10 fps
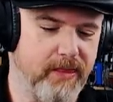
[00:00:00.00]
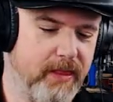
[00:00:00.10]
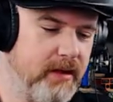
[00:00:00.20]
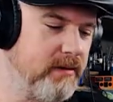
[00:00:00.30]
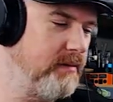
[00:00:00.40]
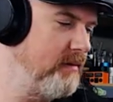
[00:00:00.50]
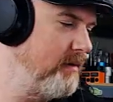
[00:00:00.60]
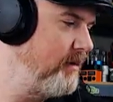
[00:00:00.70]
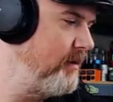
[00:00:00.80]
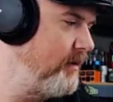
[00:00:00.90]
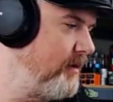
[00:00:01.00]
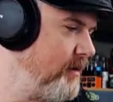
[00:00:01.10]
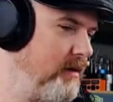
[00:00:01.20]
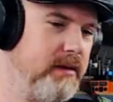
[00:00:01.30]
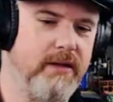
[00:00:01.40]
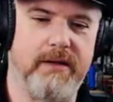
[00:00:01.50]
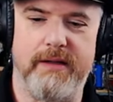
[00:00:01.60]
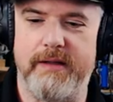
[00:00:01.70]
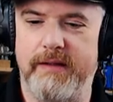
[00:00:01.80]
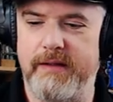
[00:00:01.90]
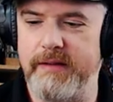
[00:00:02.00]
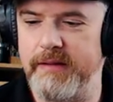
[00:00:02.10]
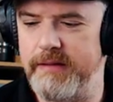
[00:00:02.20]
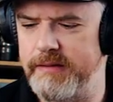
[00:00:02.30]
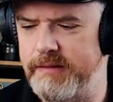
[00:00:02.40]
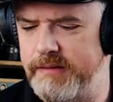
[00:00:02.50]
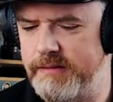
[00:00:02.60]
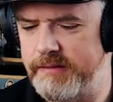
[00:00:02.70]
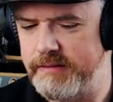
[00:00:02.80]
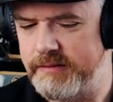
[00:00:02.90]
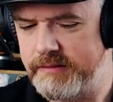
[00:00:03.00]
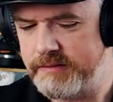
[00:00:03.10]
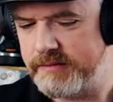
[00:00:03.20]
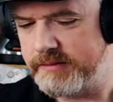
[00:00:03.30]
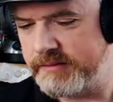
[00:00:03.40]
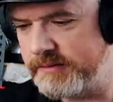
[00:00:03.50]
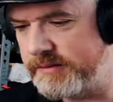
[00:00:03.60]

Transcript: The person shown says nothing.